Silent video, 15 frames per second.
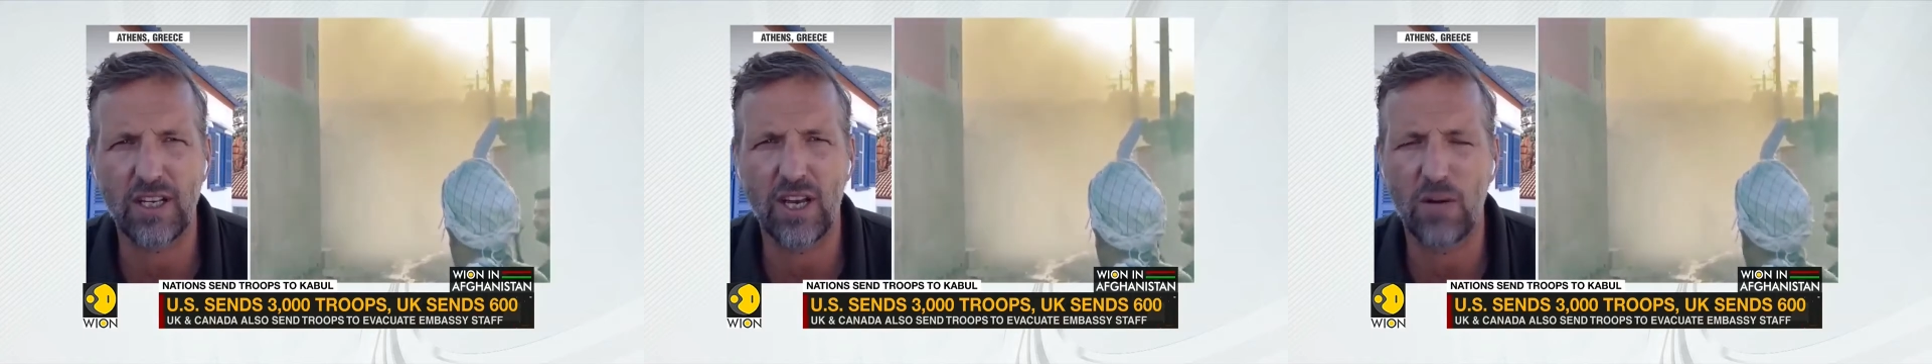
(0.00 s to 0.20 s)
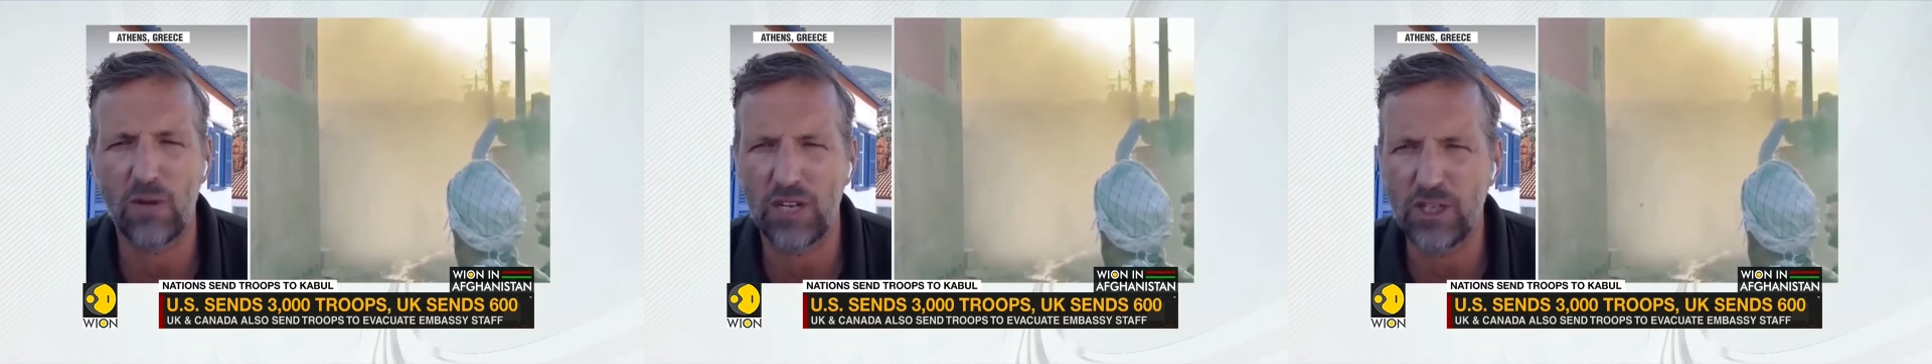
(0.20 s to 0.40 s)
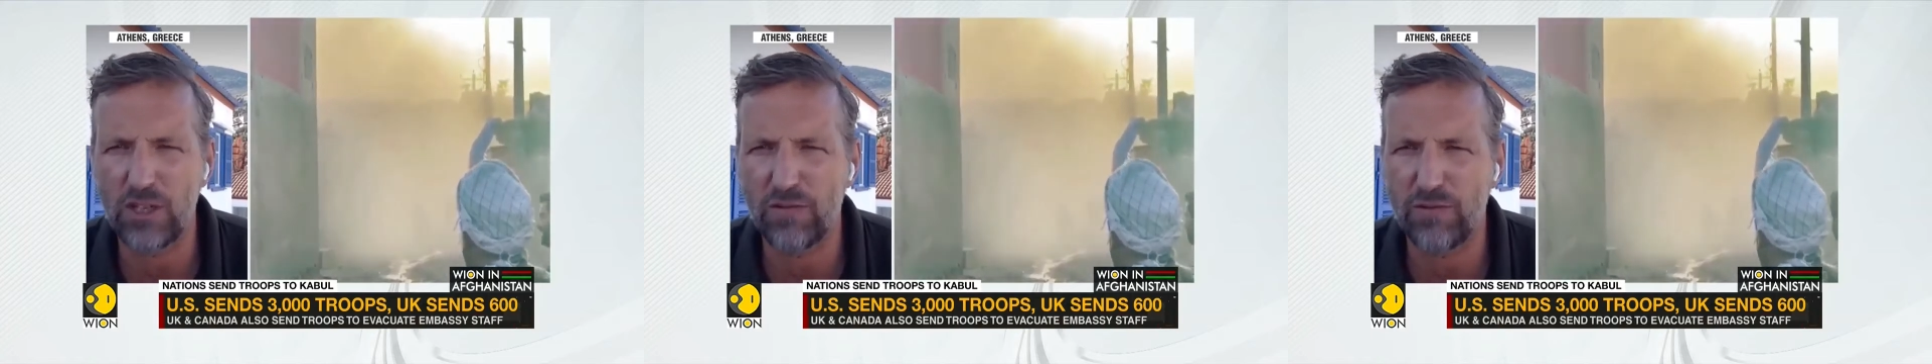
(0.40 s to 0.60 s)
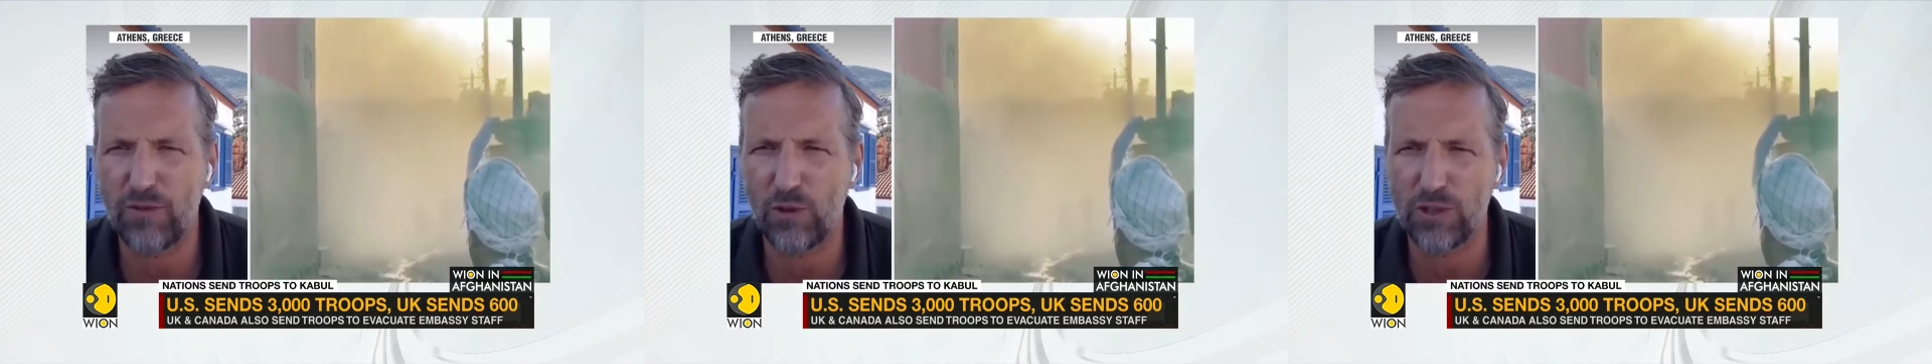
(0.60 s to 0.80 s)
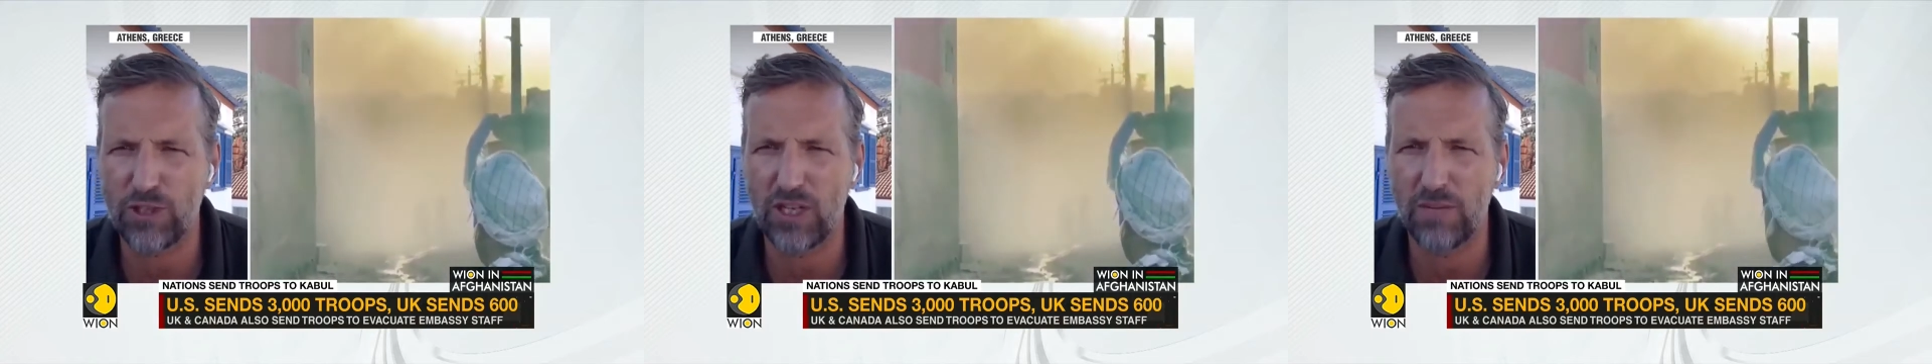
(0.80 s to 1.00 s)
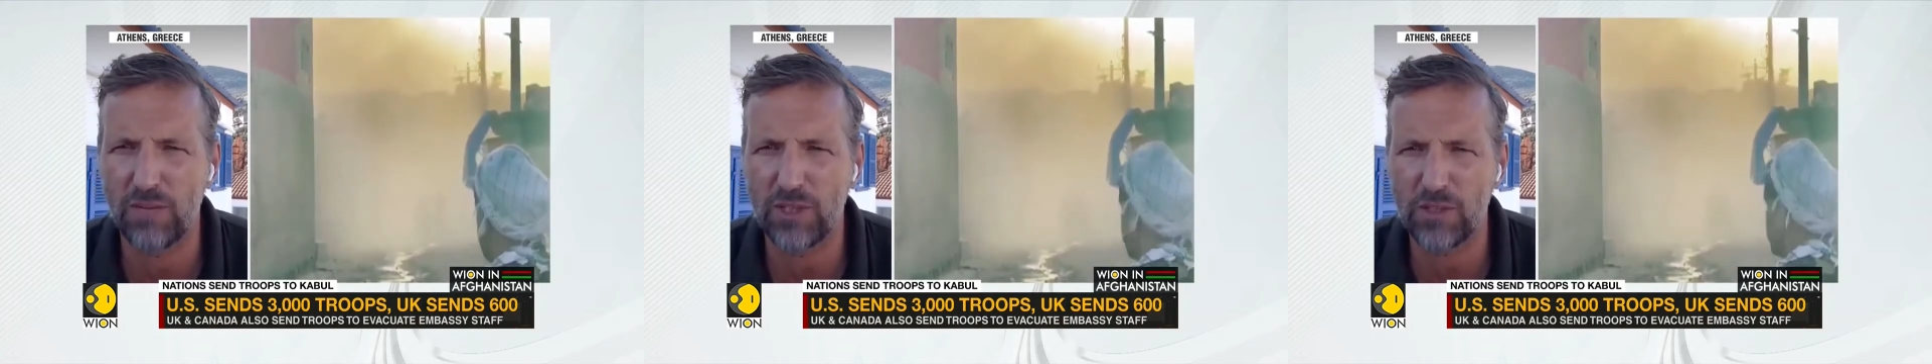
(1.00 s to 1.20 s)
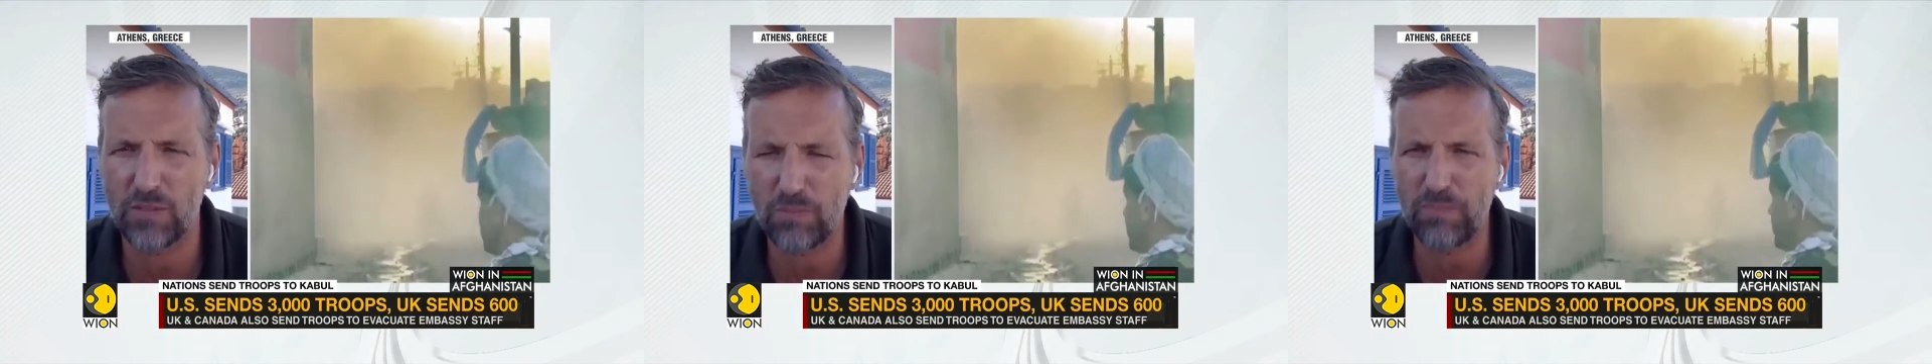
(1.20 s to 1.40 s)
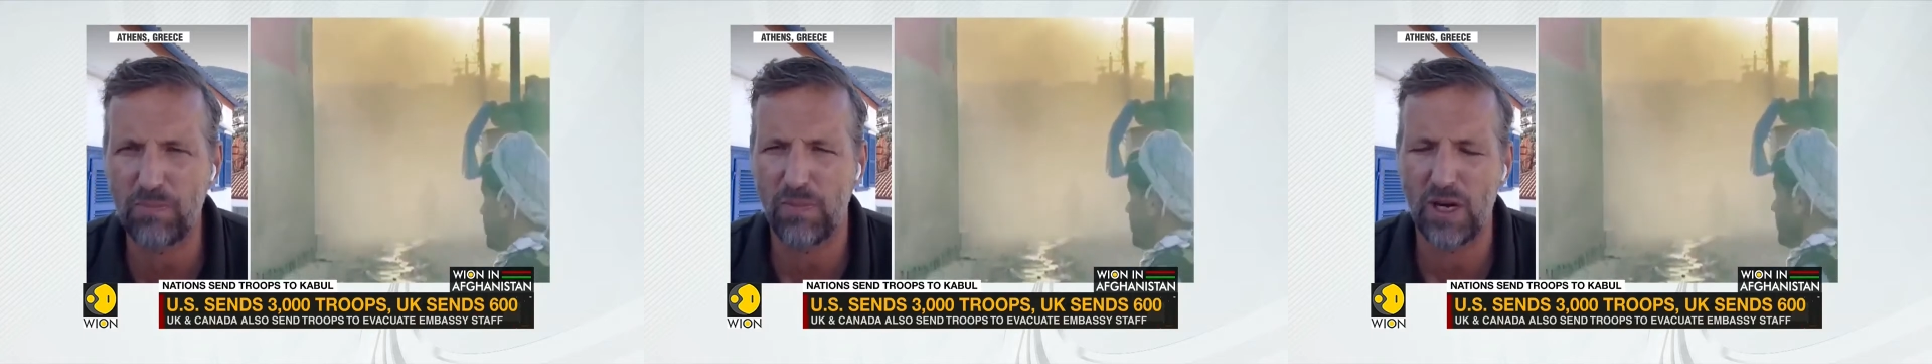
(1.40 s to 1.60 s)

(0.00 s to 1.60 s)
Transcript: coalition force numbers,